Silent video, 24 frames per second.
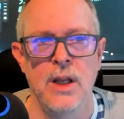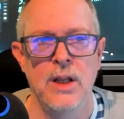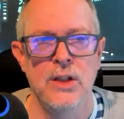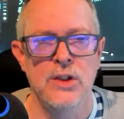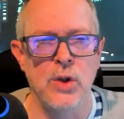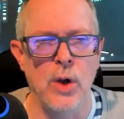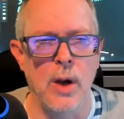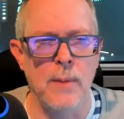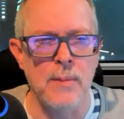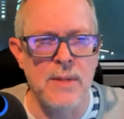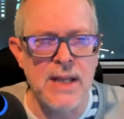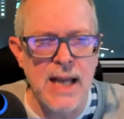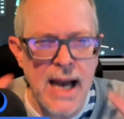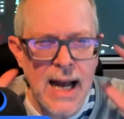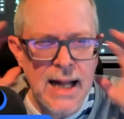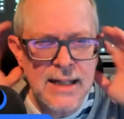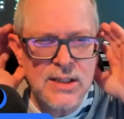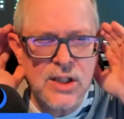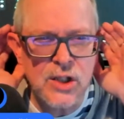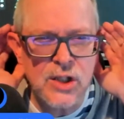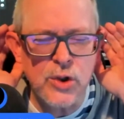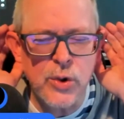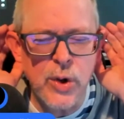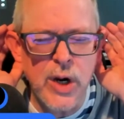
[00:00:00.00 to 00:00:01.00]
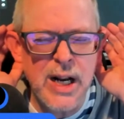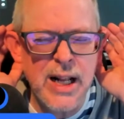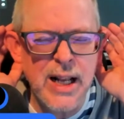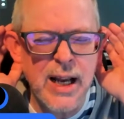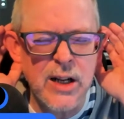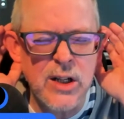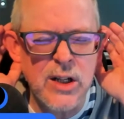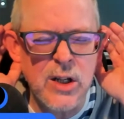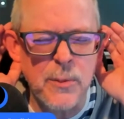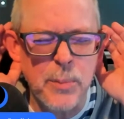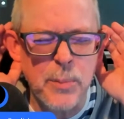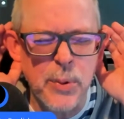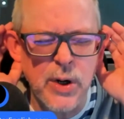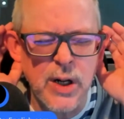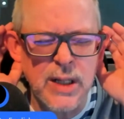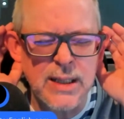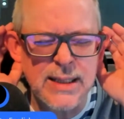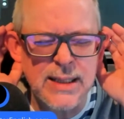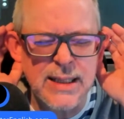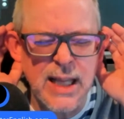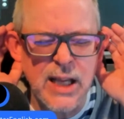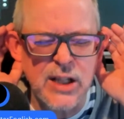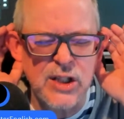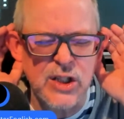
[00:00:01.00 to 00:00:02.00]
So I'm concentrating on your
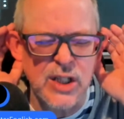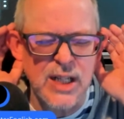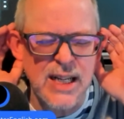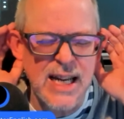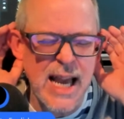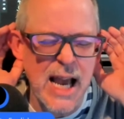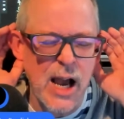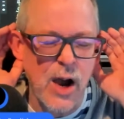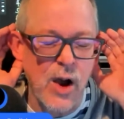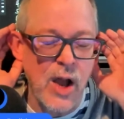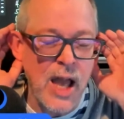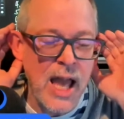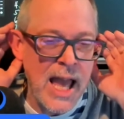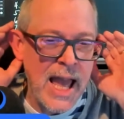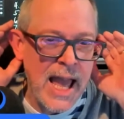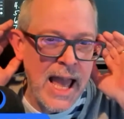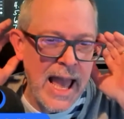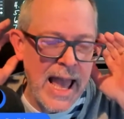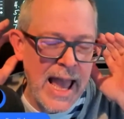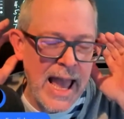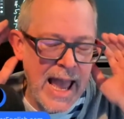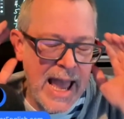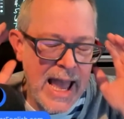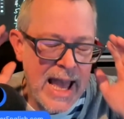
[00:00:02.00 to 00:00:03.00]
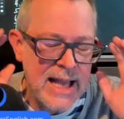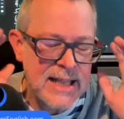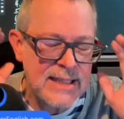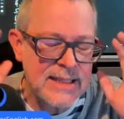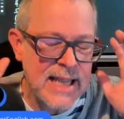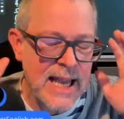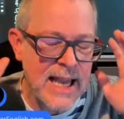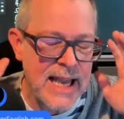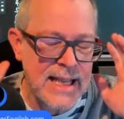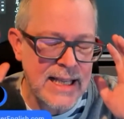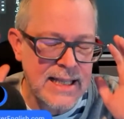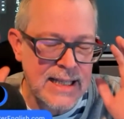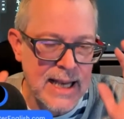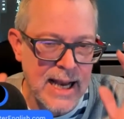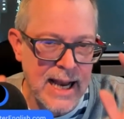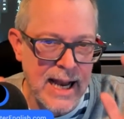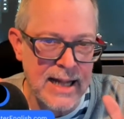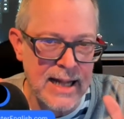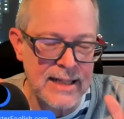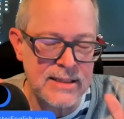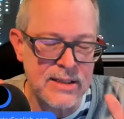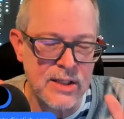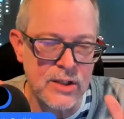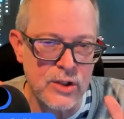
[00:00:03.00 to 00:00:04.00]
pronunciation. Now, as I
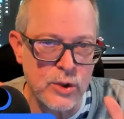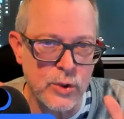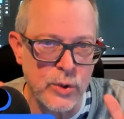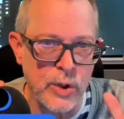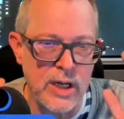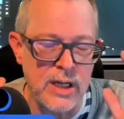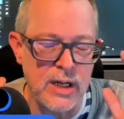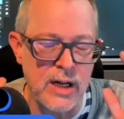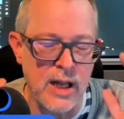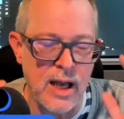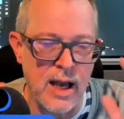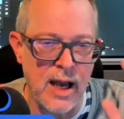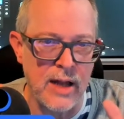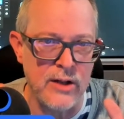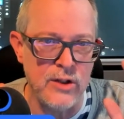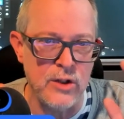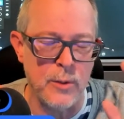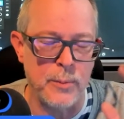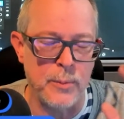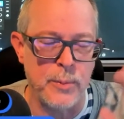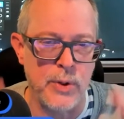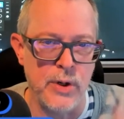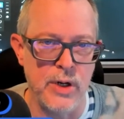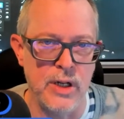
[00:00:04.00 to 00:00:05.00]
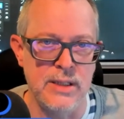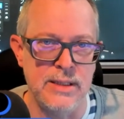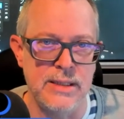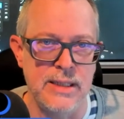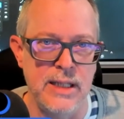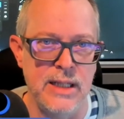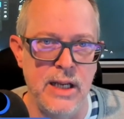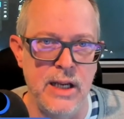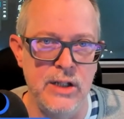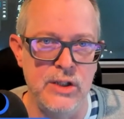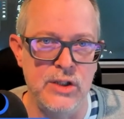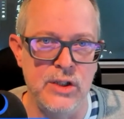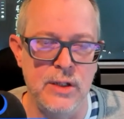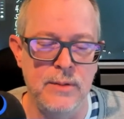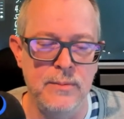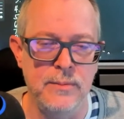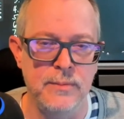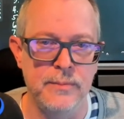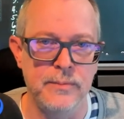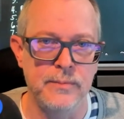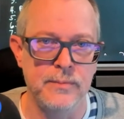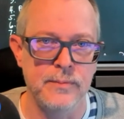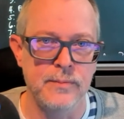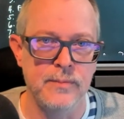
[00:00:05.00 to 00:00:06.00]
concentrate on your pronunciation,
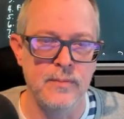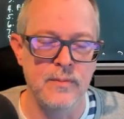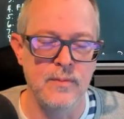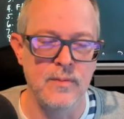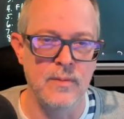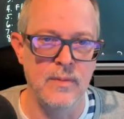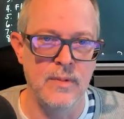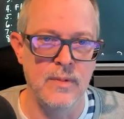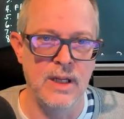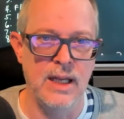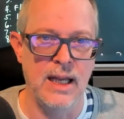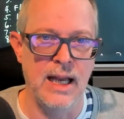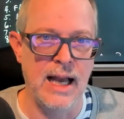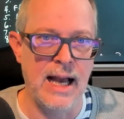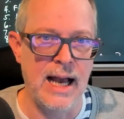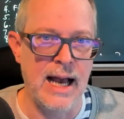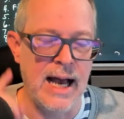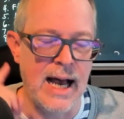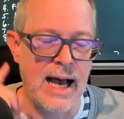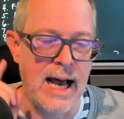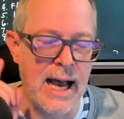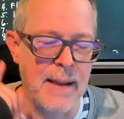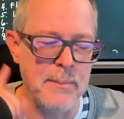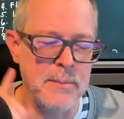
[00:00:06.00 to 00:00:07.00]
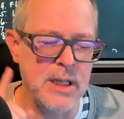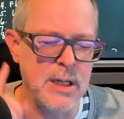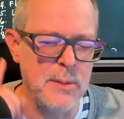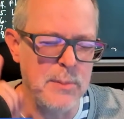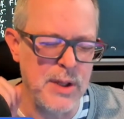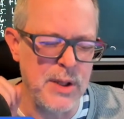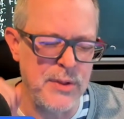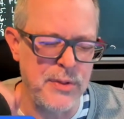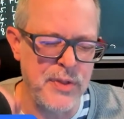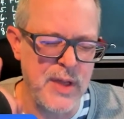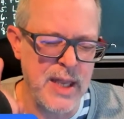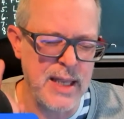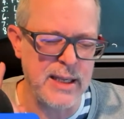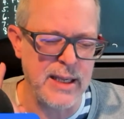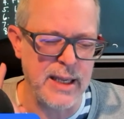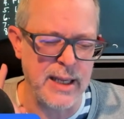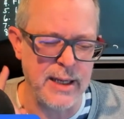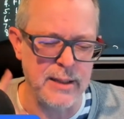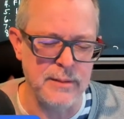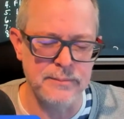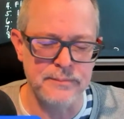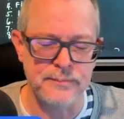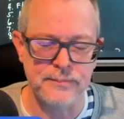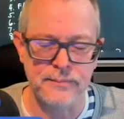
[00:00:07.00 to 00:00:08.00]
I'm going to be
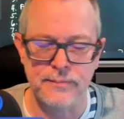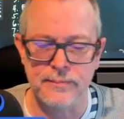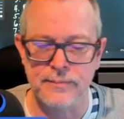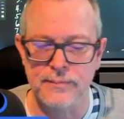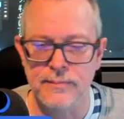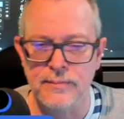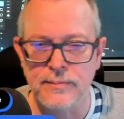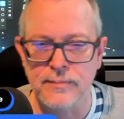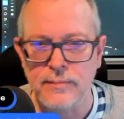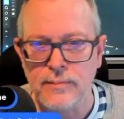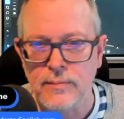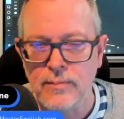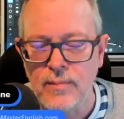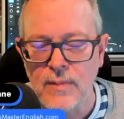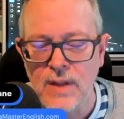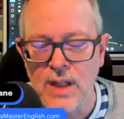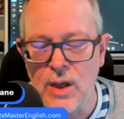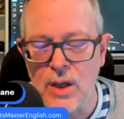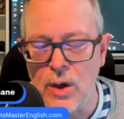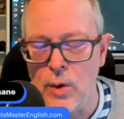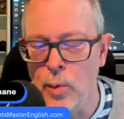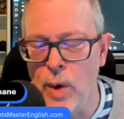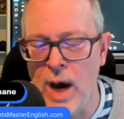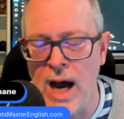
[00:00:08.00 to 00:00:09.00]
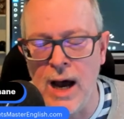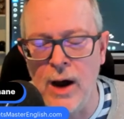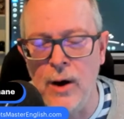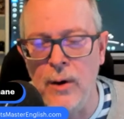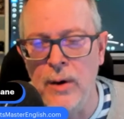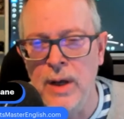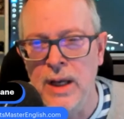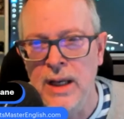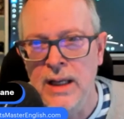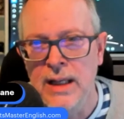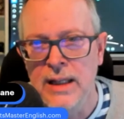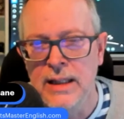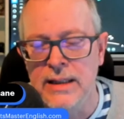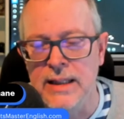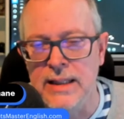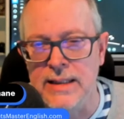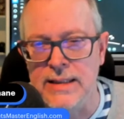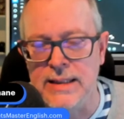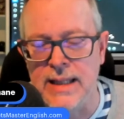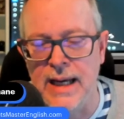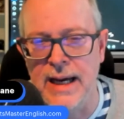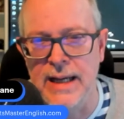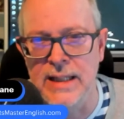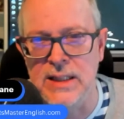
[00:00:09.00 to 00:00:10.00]
thinking, wow,
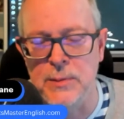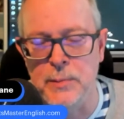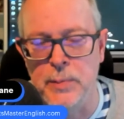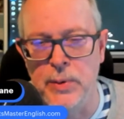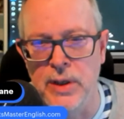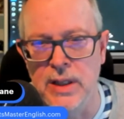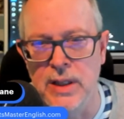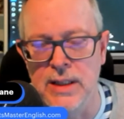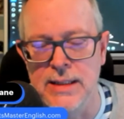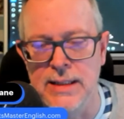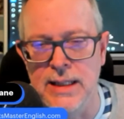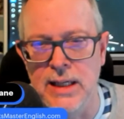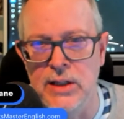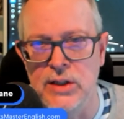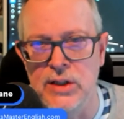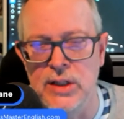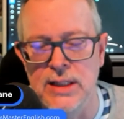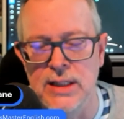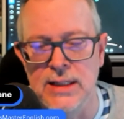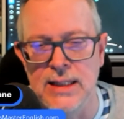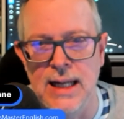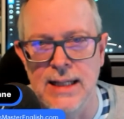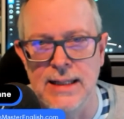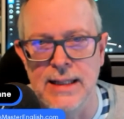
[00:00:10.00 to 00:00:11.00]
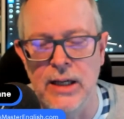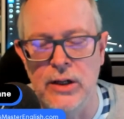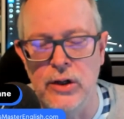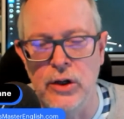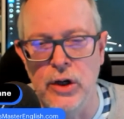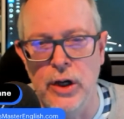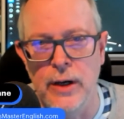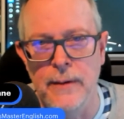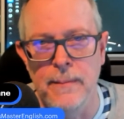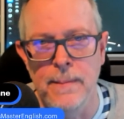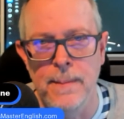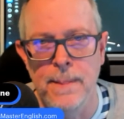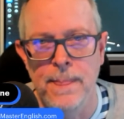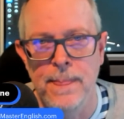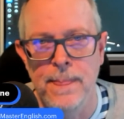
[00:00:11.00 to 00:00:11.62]
this guy's pronunciation is not that good.